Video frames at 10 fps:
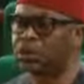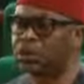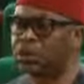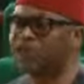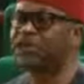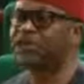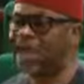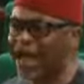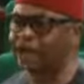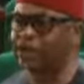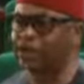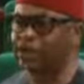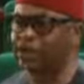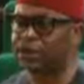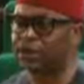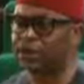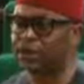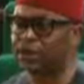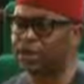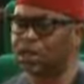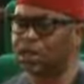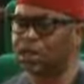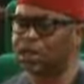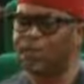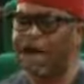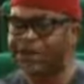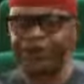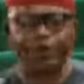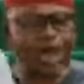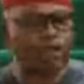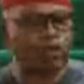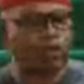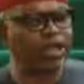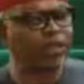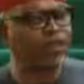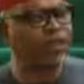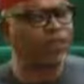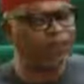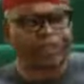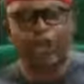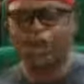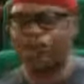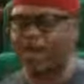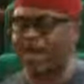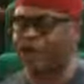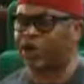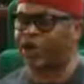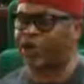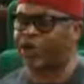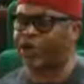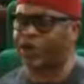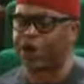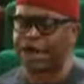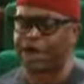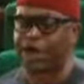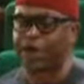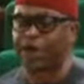It is sad. You made reference to the invasion of the National Assembly the other day.